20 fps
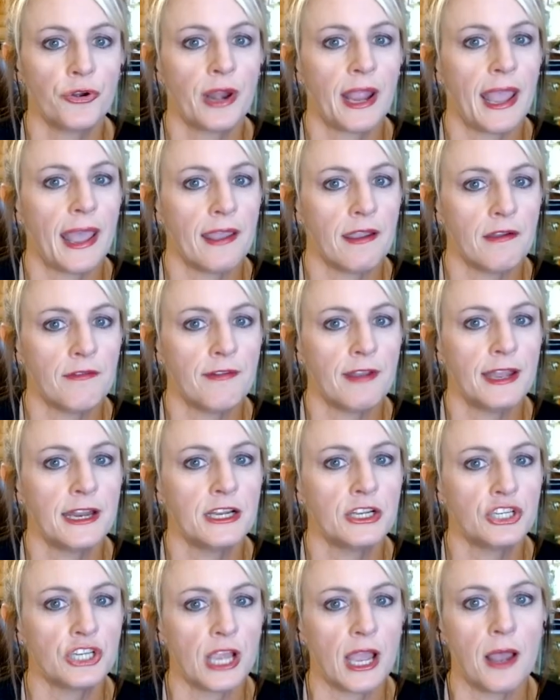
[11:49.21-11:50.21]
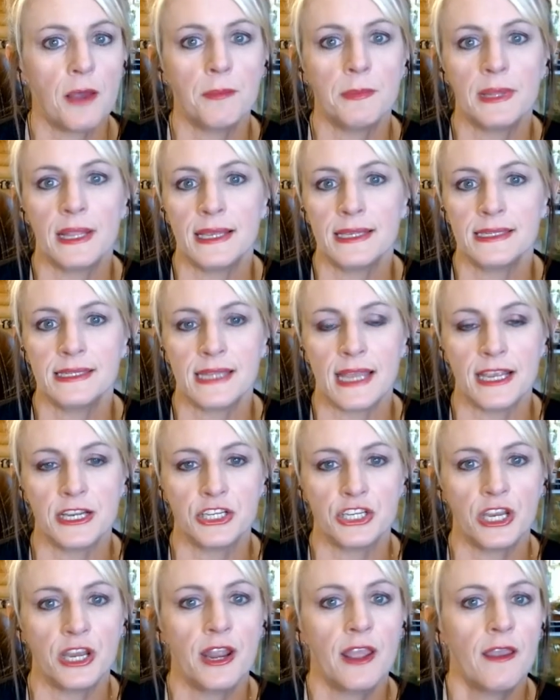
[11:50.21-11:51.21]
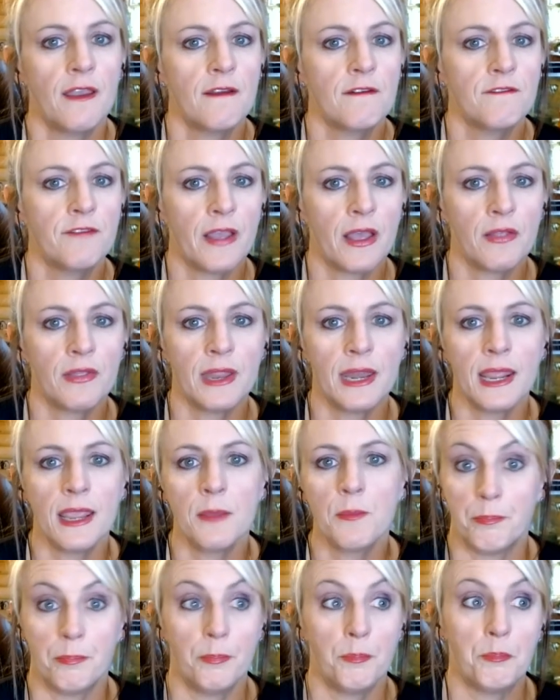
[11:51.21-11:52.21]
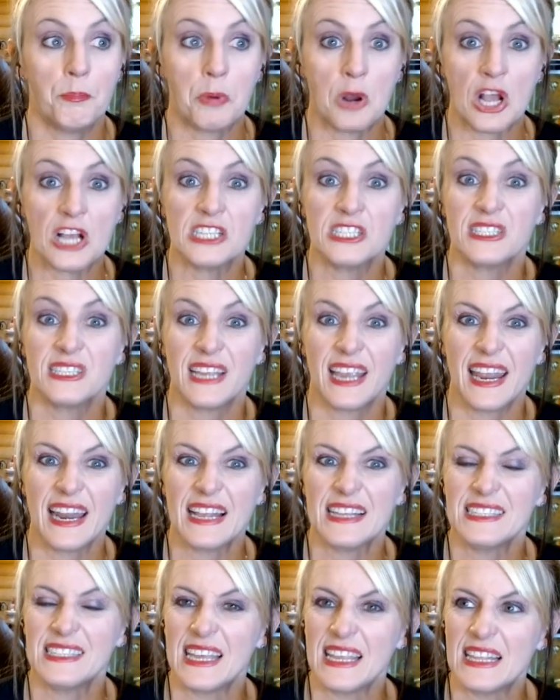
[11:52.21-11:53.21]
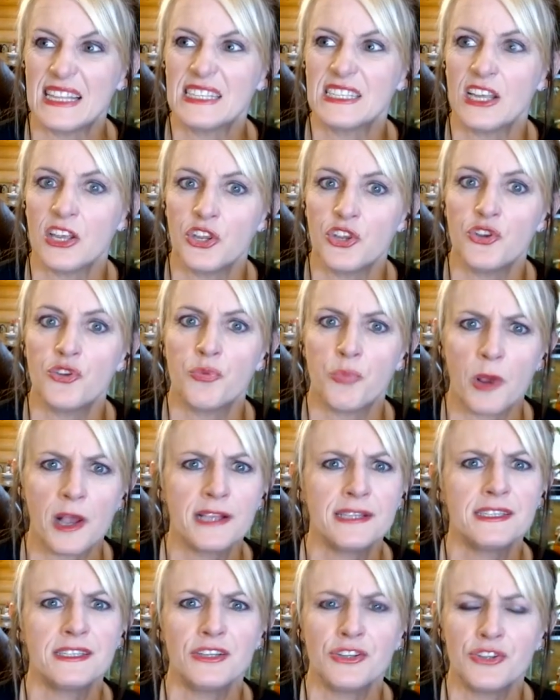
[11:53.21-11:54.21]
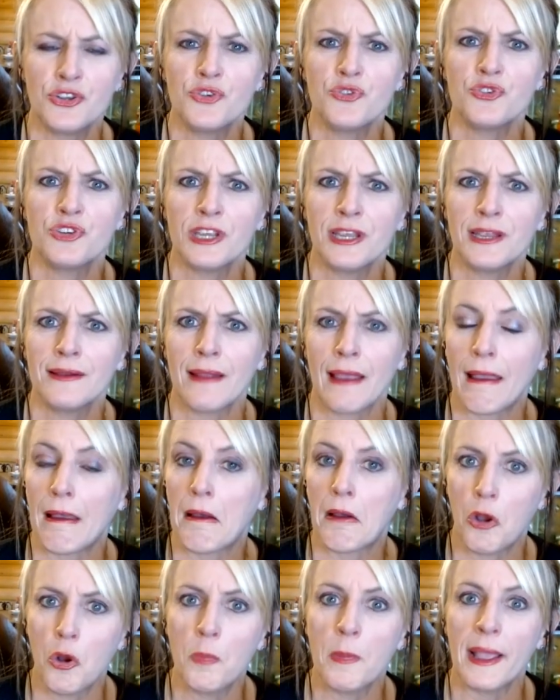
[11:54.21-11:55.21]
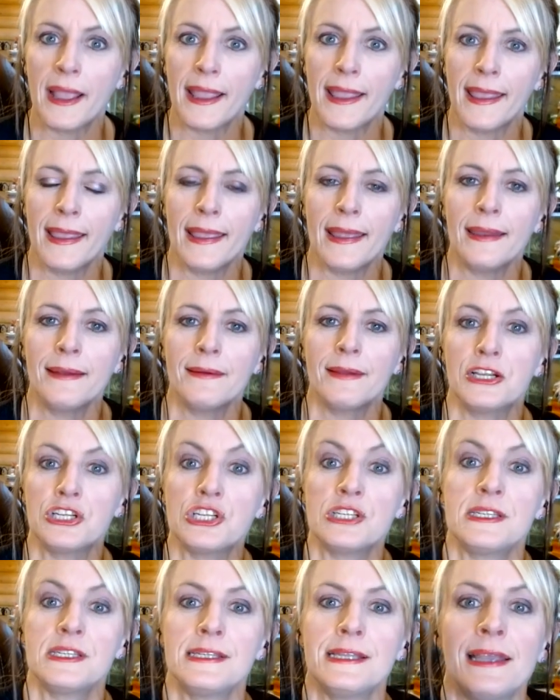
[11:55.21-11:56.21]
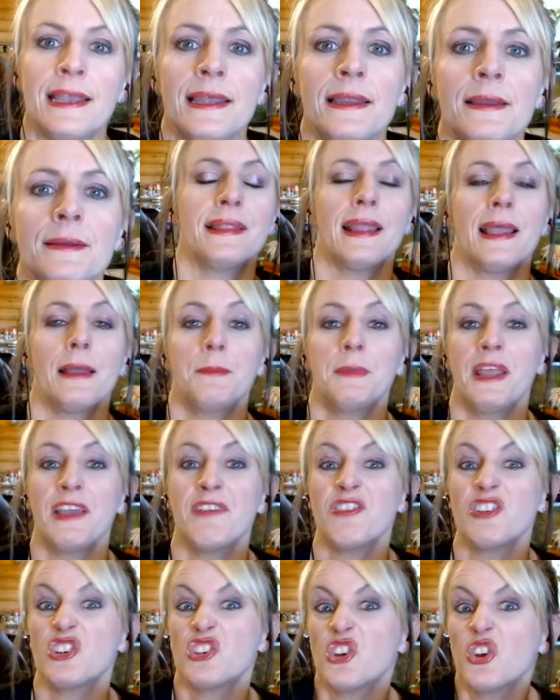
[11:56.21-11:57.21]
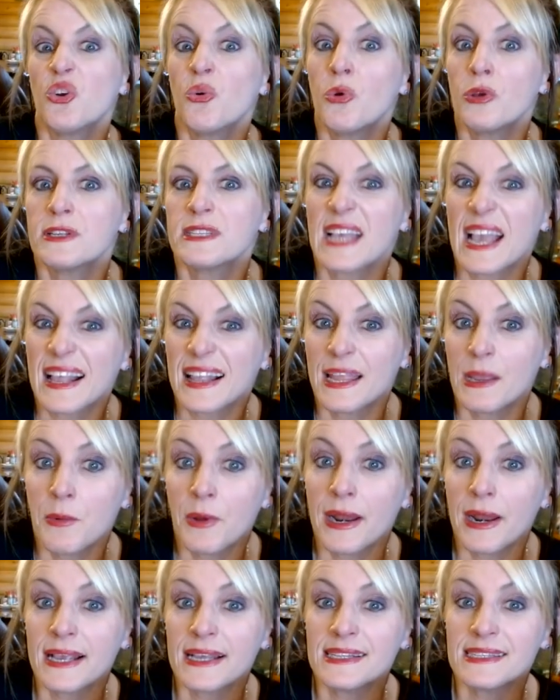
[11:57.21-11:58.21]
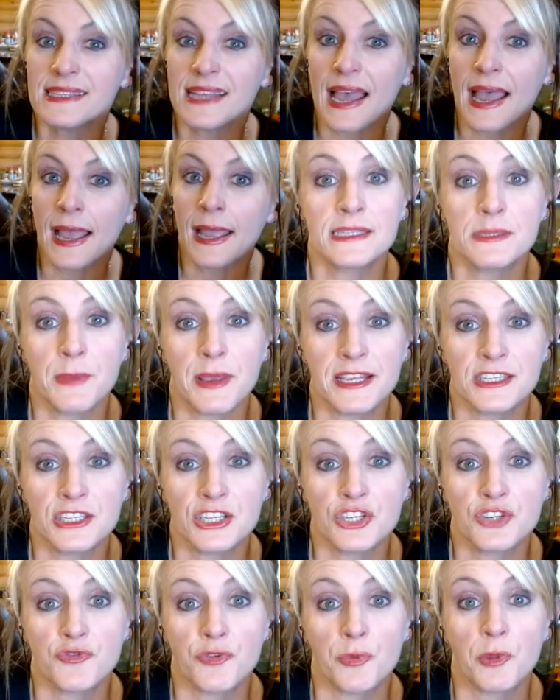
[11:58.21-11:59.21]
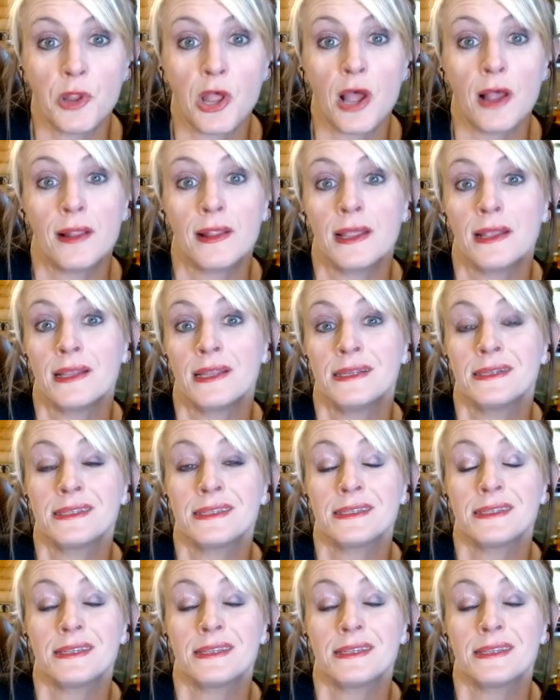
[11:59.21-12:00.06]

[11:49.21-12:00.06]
Aggravated child molestation. Felony. Can I say this on you? Prostitution? I hope I can. I just did. I'm never sure exactly what I can say. Message from Lawless.